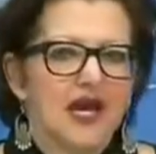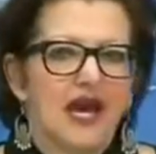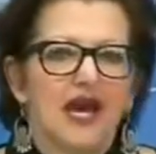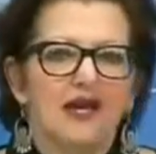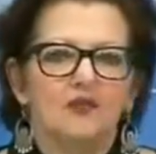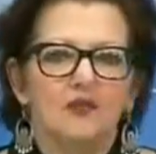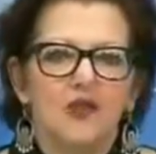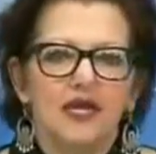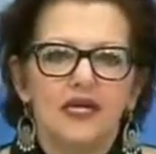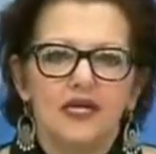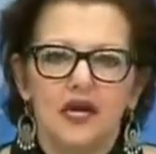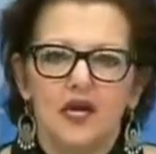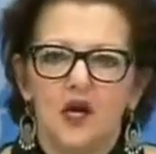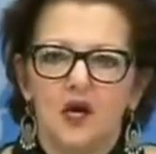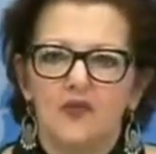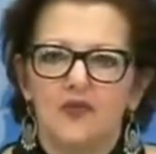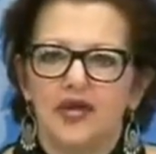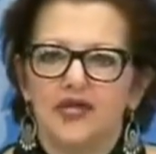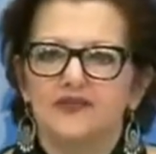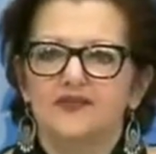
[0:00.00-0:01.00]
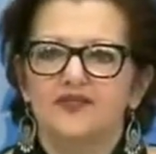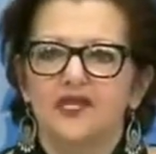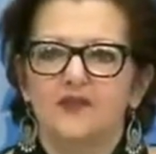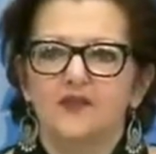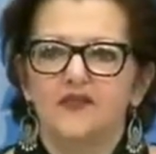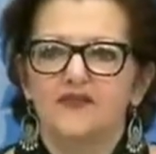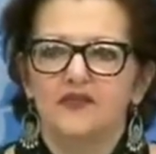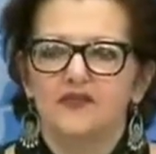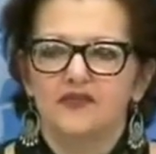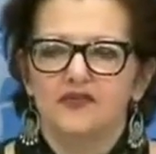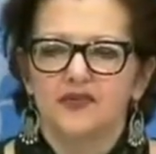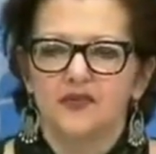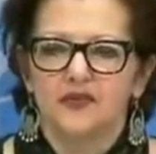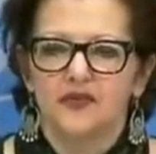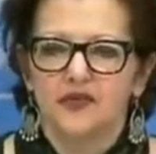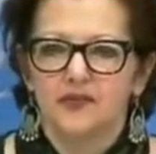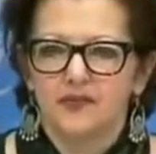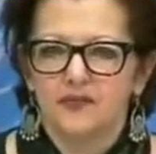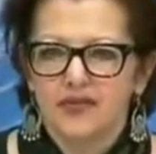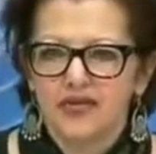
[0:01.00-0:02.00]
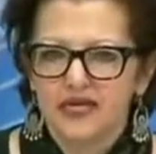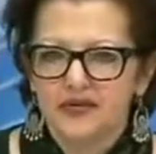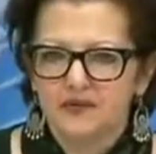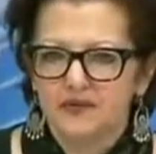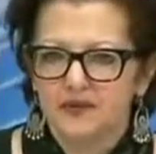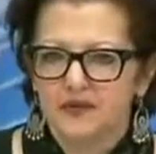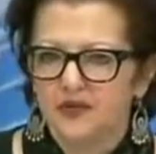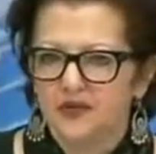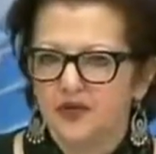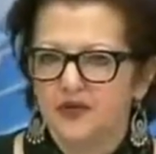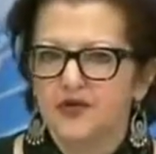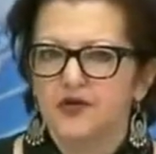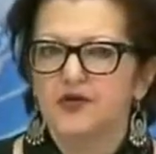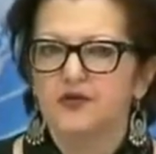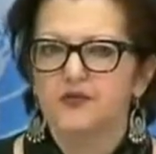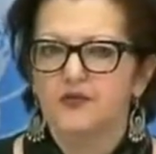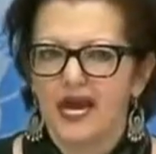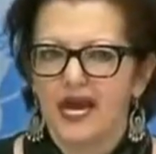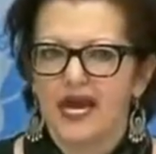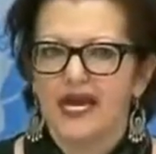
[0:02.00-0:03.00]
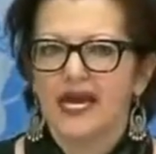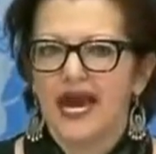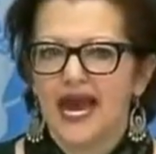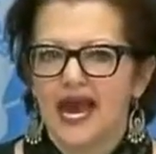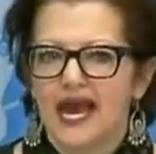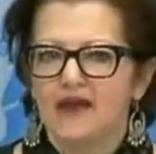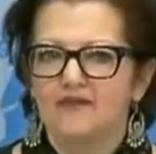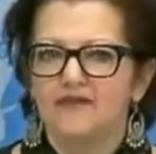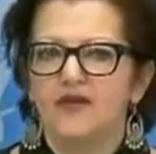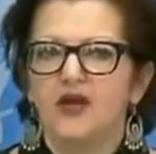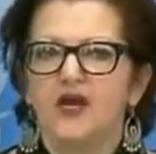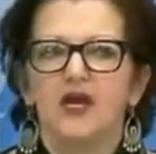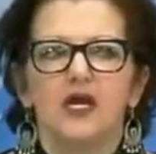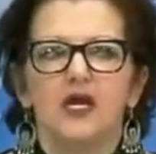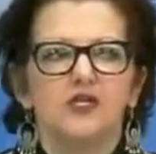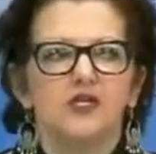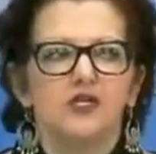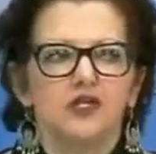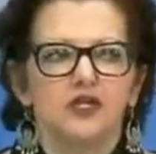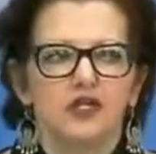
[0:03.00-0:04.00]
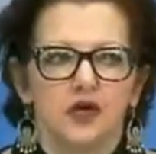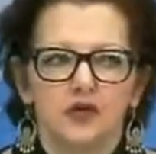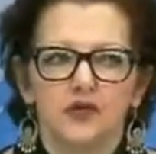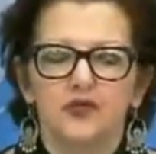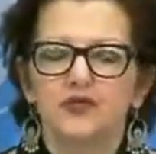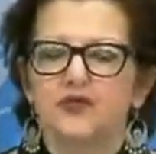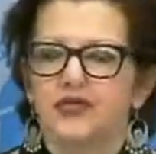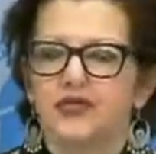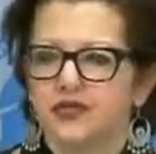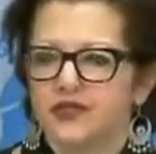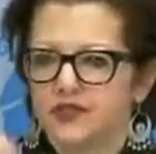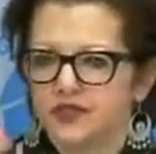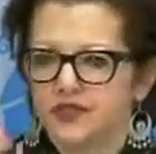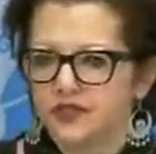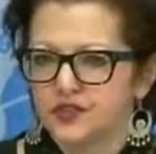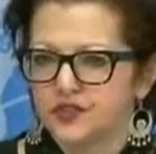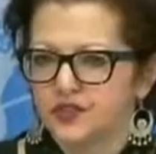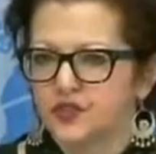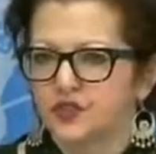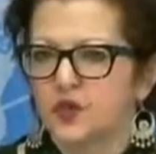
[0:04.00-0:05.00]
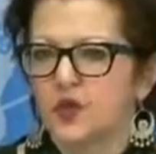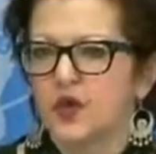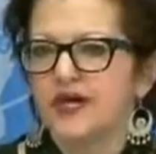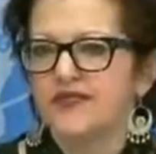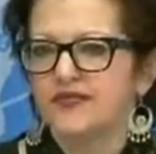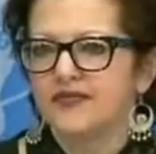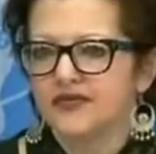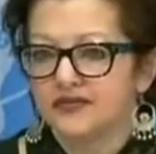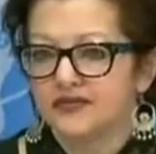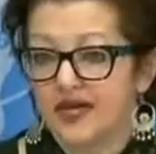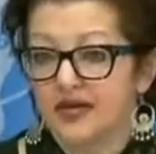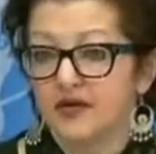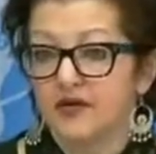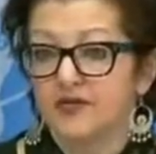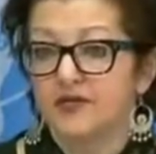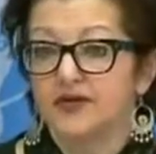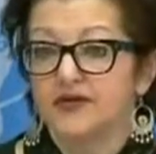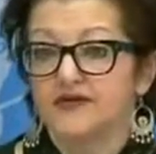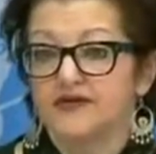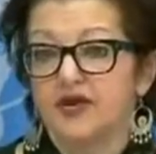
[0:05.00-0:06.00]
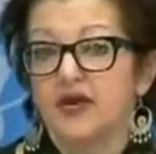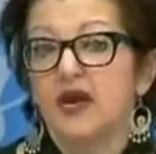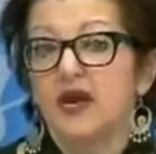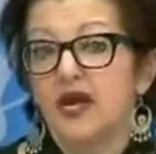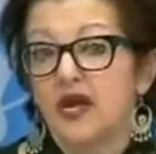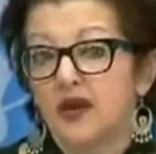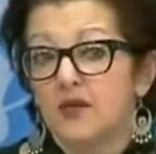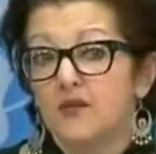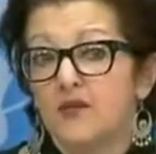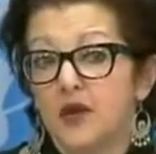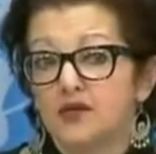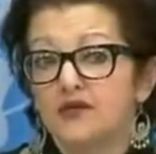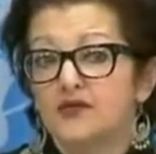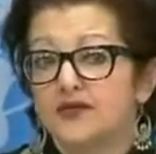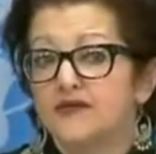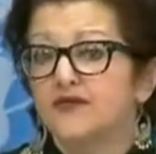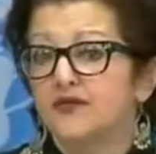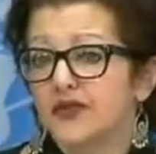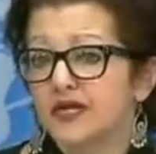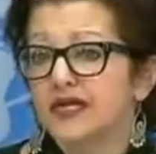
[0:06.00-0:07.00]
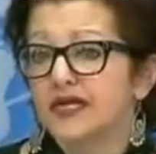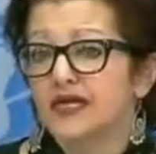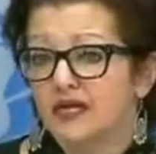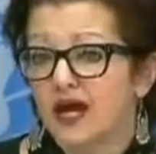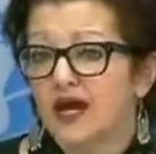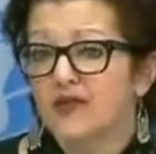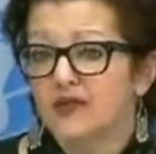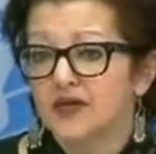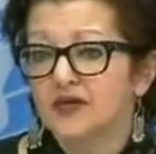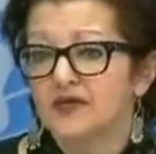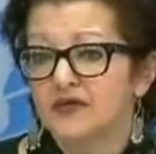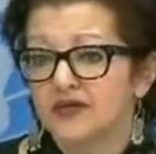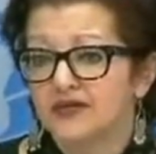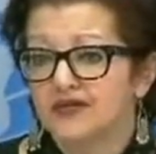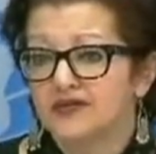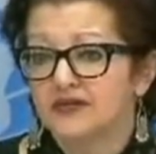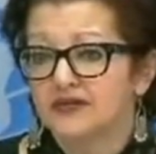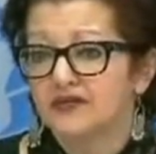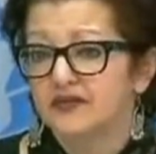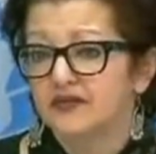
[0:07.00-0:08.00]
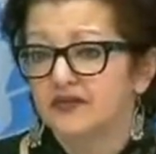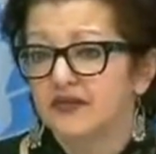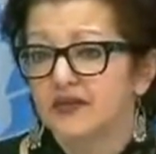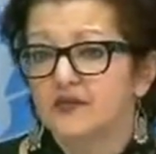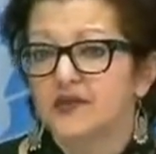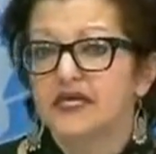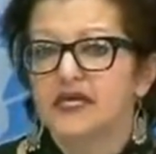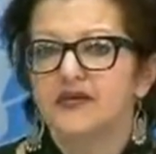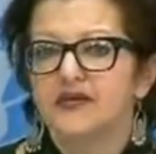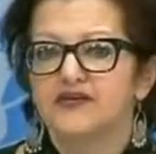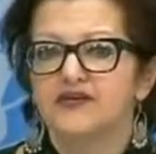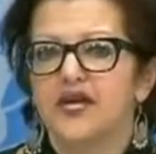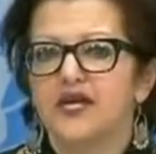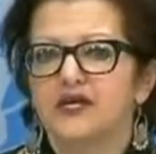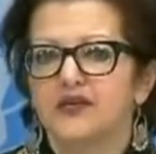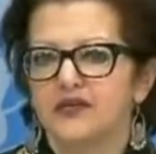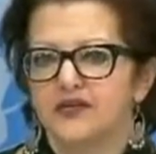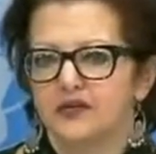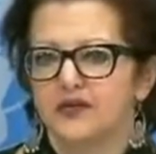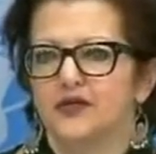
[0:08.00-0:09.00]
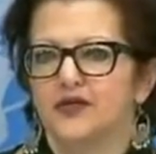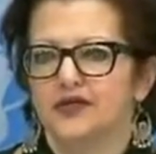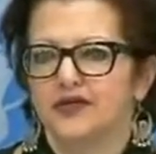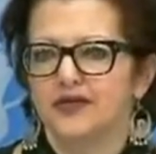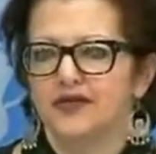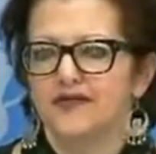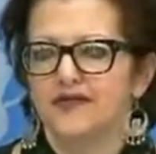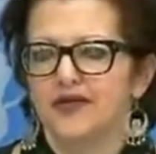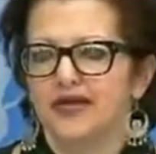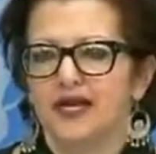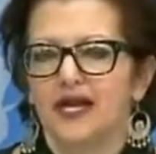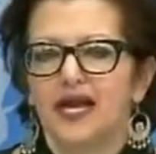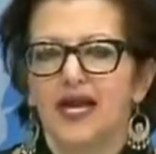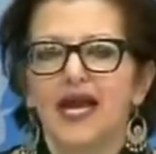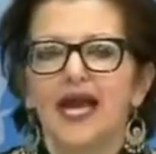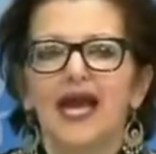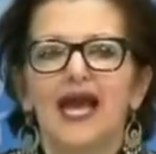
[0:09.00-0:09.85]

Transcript: And we know that some of the Syrian people who may have chosen to join the terrorists, mostly for economic reasons, because they couldn't earn a living.